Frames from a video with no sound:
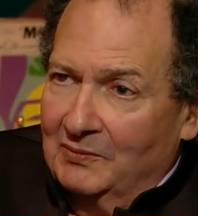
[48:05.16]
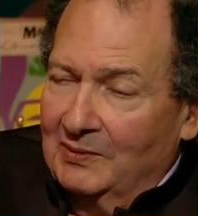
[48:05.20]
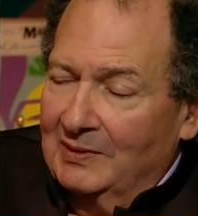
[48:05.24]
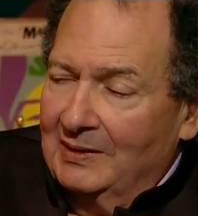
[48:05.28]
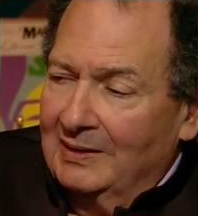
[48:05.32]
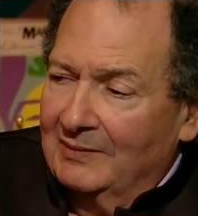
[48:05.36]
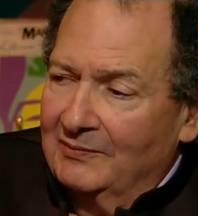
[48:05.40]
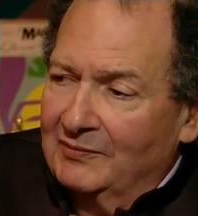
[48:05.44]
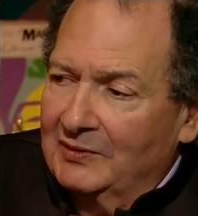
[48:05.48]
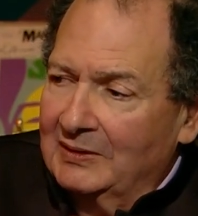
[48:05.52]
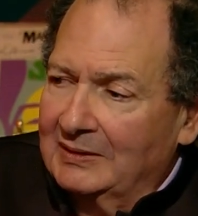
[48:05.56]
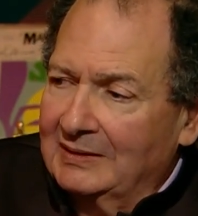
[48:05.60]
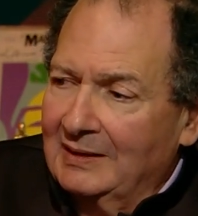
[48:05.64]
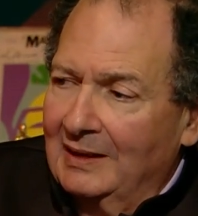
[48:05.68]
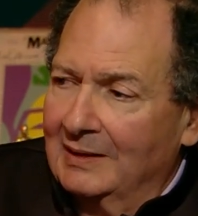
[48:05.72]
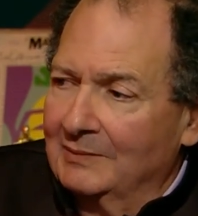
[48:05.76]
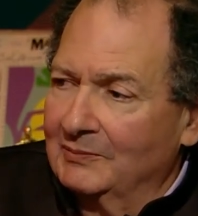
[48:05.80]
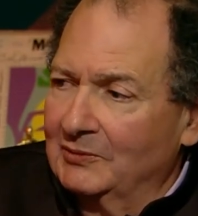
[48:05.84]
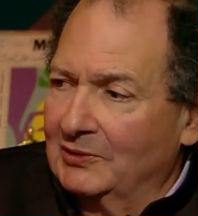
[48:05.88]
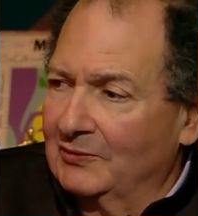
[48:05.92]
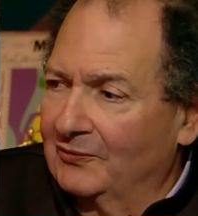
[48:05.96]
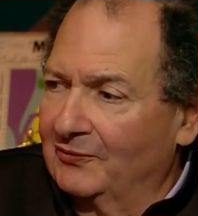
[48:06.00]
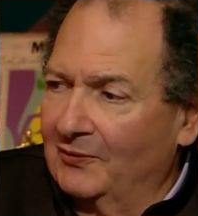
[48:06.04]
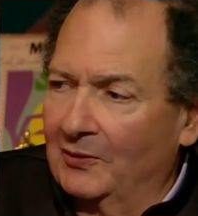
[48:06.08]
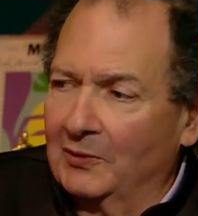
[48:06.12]
Every time
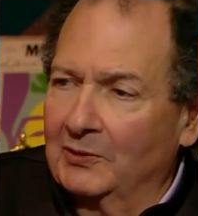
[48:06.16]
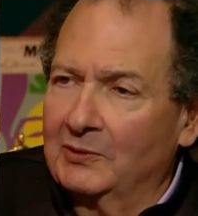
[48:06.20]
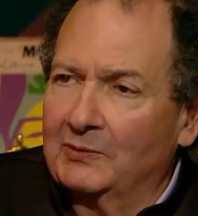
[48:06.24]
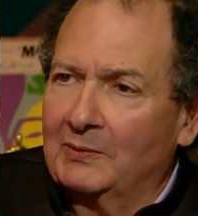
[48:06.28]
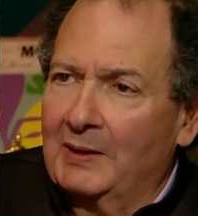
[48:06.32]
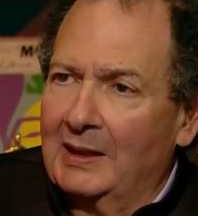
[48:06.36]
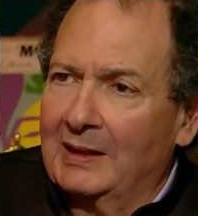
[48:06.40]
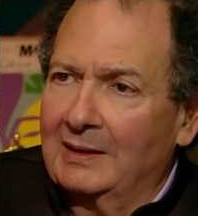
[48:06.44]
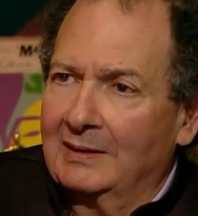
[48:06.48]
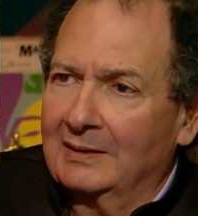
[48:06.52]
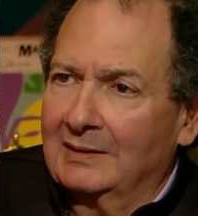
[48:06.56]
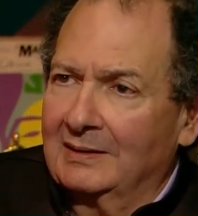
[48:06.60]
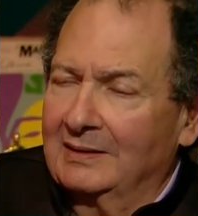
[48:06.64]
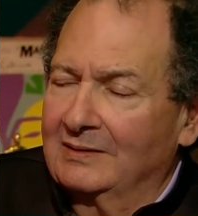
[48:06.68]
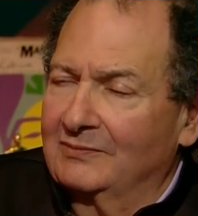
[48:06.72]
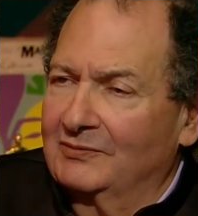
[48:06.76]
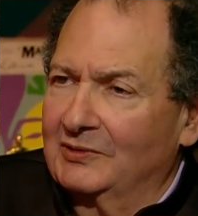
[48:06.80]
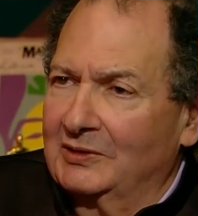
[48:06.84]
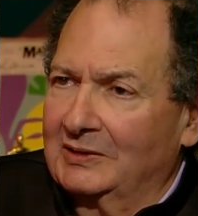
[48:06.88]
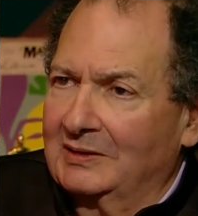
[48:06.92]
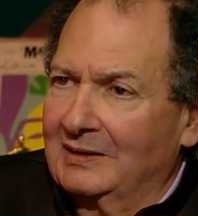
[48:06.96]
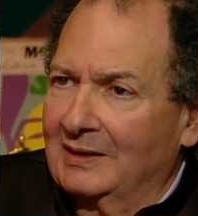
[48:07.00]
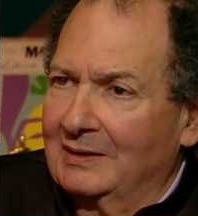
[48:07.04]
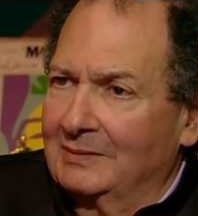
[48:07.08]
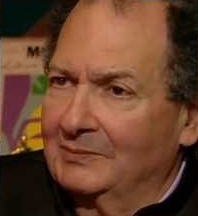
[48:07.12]
the phone rang,
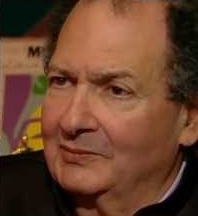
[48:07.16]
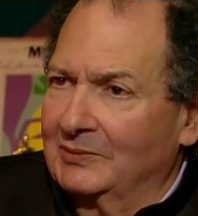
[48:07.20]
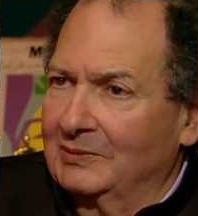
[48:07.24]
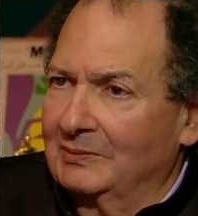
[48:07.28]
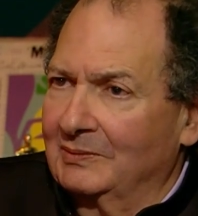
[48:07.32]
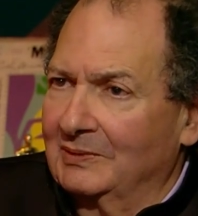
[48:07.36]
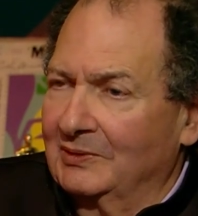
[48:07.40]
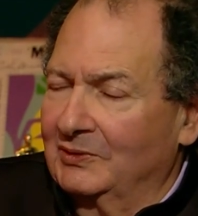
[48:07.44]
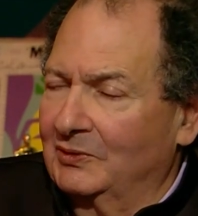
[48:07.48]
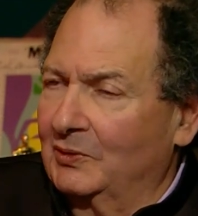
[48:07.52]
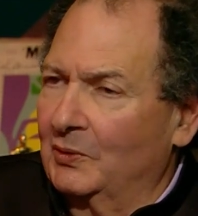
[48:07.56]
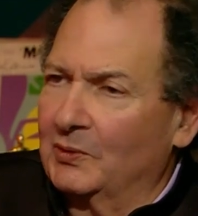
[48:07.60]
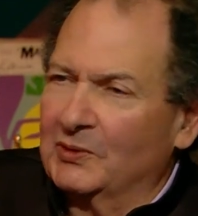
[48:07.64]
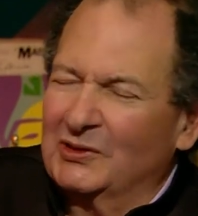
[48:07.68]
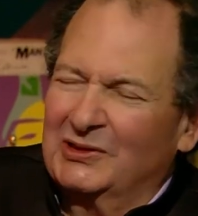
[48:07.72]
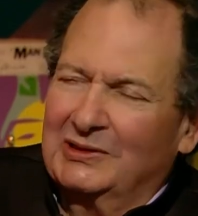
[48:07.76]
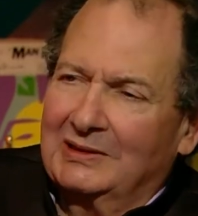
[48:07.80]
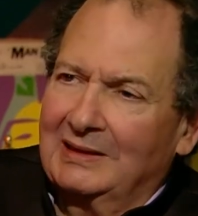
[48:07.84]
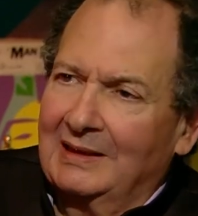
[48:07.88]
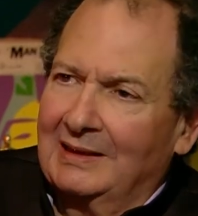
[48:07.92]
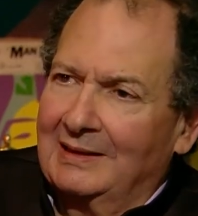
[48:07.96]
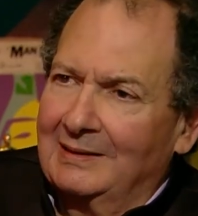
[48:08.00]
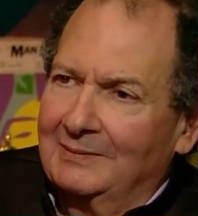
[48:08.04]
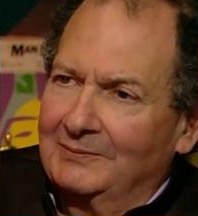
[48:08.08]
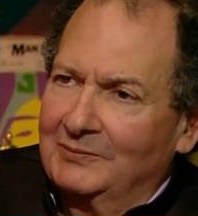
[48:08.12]
every time the door
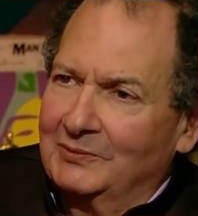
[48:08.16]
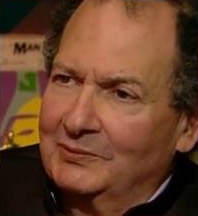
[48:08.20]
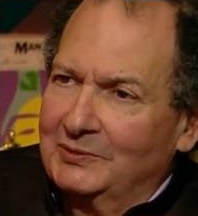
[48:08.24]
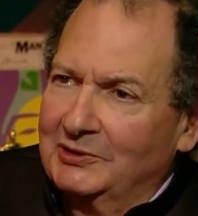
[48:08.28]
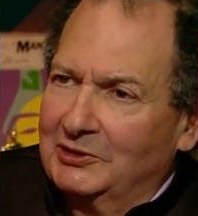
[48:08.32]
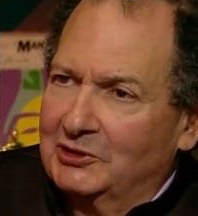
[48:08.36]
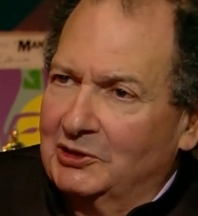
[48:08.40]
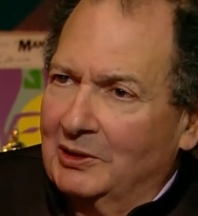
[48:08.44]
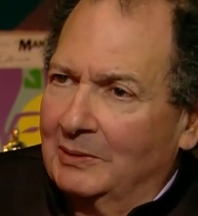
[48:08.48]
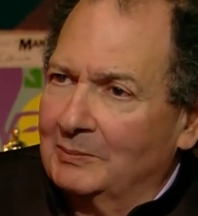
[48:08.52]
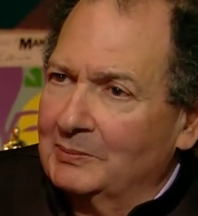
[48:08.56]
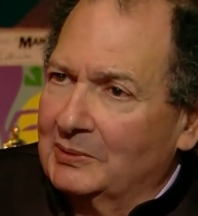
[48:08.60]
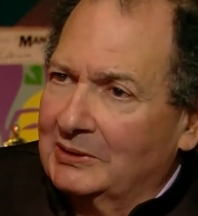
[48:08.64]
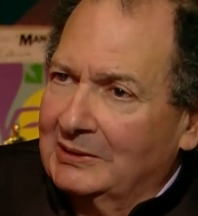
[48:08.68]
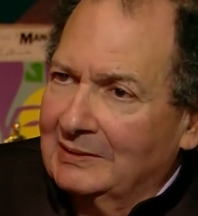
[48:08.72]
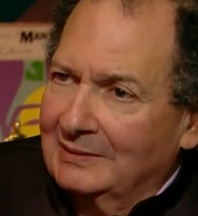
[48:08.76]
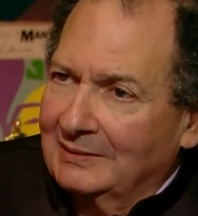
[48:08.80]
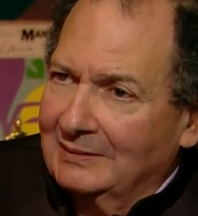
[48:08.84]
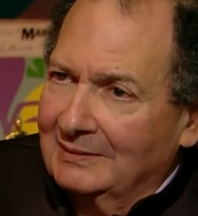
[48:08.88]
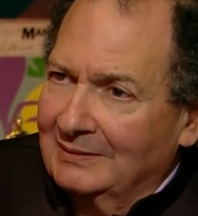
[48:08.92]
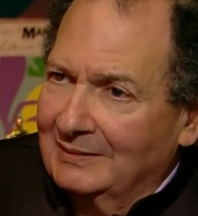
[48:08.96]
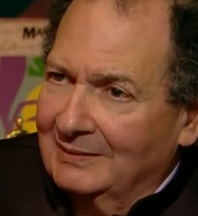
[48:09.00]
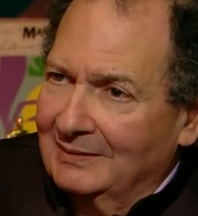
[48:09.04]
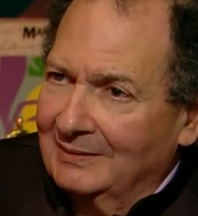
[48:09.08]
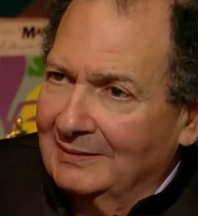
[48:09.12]
slammed, we jumped
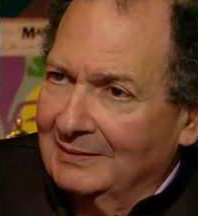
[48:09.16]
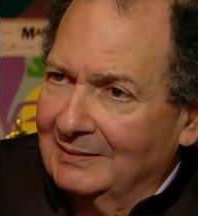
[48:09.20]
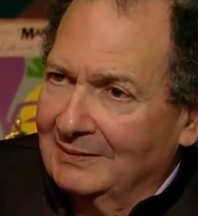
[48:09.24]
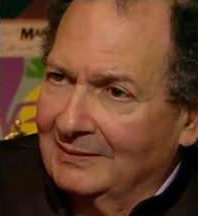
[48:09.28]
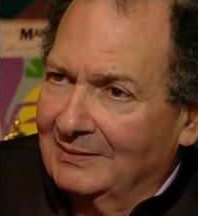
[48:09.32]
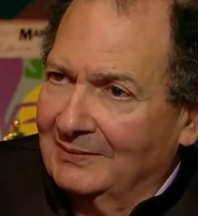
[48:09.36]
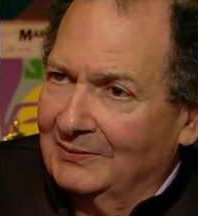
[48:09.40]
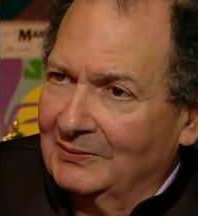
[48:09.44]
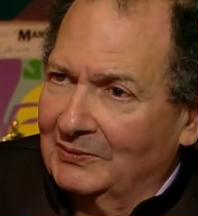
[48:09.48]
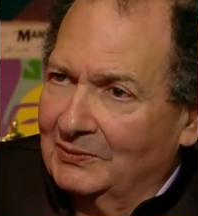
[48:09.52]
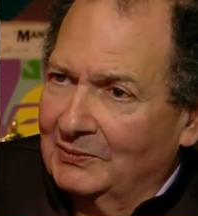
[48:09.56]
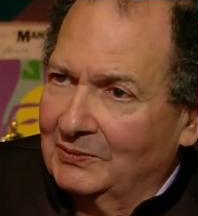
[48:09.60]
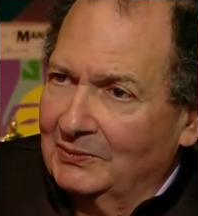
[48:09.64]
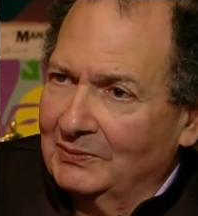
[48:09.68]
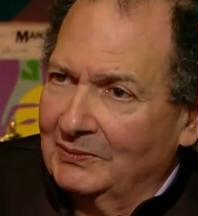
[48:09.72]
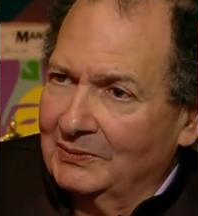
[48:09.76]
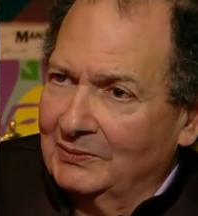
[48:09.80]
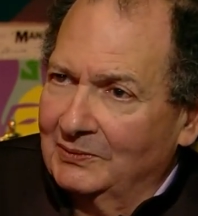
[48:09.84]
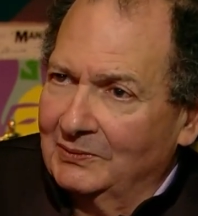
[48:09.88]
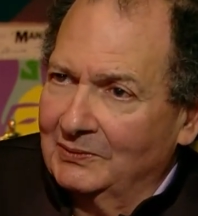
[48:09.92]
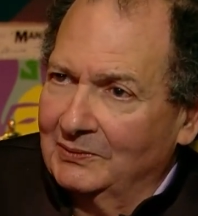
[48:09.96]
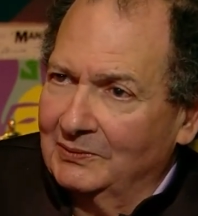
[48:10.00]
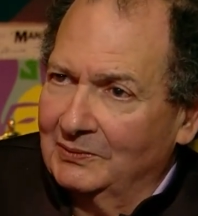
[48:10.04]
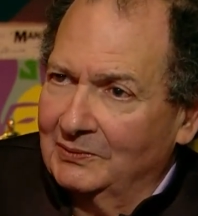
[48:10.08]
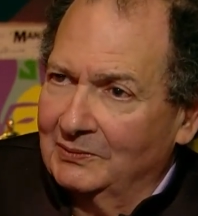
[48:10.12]
and thought,
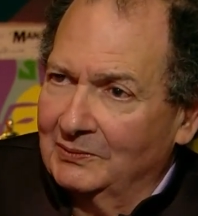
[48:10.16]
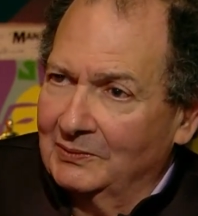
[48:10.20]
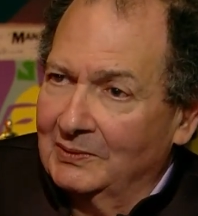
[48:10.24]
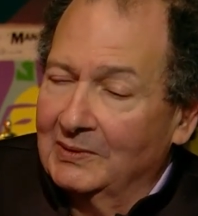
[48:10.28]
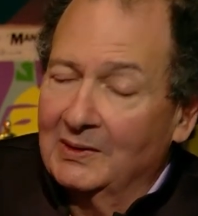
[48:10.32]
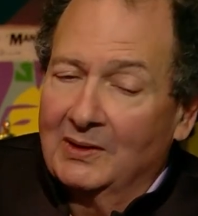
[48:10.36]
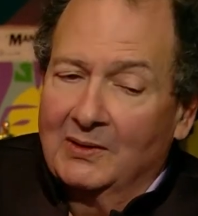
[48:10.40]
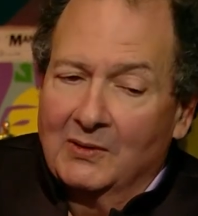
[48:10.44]
who.